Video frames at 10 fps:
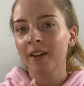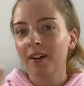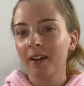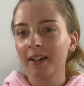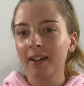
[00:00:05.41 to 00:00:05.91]

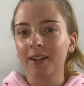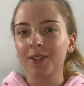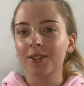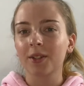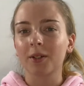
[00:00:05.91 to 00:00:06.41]
Hi guys,
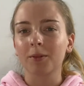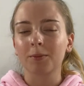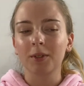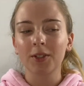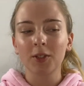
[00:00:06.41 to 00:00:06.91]
so
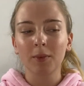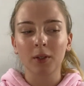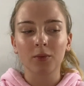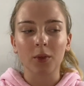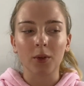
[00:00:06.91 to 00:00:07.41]
this is my
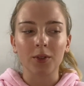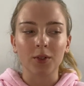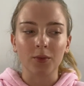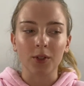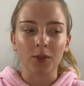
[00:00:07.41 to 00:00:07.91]
first
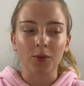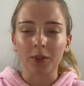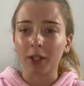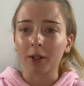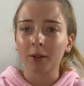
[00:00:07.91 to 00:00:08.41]
official
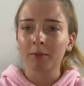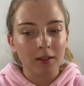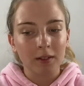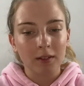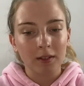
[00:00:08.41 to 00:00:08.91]
video.
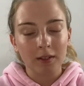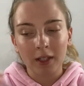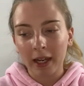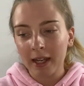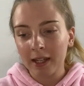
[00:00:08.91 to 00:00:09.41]

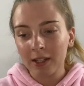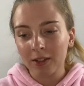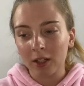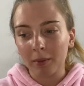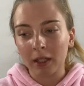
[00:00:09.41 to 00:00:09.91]
Today is
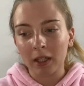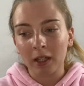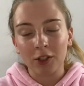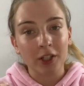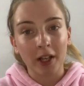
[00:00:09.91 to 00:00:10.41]
going to be
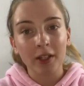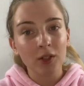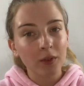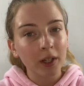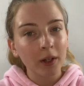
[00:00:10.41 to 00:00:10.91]
a challenge
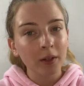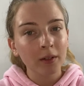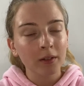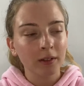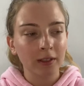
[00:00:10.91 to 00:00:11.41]
video, and
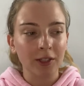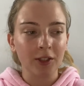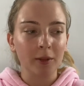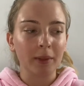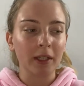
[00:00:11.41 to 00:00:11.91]
that's
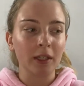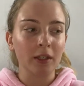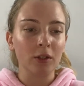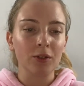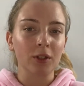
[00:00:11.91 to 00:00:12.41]
going to be
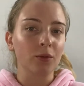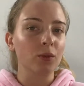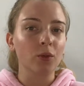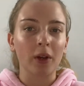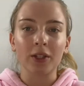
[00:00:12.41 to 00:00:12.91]
using a
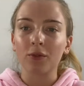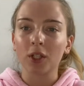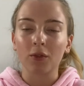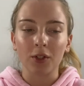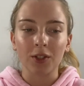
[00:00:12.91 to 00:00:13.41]
full face of
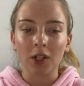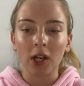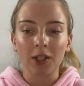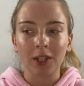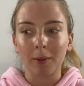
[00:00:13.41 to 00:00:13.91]
Jeffree
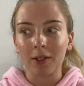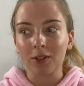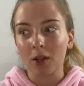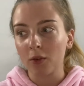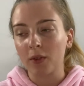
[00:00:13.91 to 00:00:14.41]
Star. That means
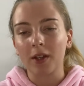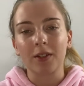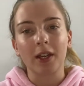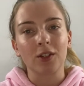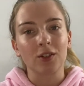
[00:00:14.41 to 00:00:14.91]
no
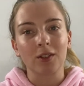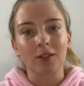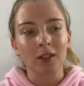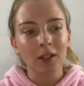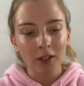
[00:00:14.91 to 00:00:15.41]

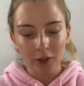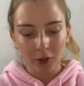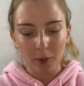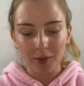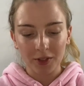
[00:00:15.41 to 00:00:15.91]
foundation,
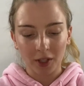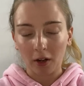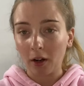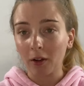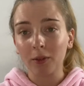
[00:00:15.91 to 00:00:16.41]
no
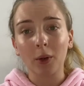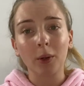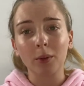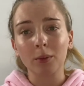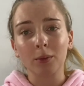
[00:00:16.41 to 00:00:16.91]
mascara,
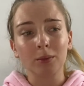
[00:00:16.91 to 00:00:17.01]
no